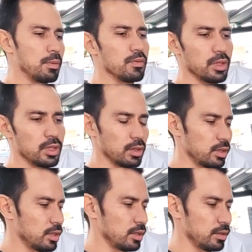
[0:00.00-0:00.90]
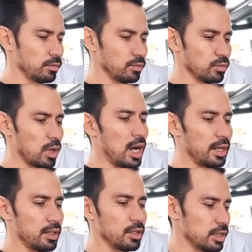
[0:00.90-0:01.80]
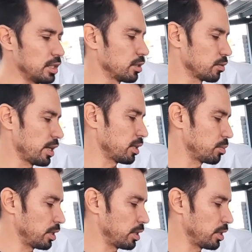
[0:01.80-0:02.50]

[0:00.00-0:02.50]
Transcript: of the rod underneath the crank.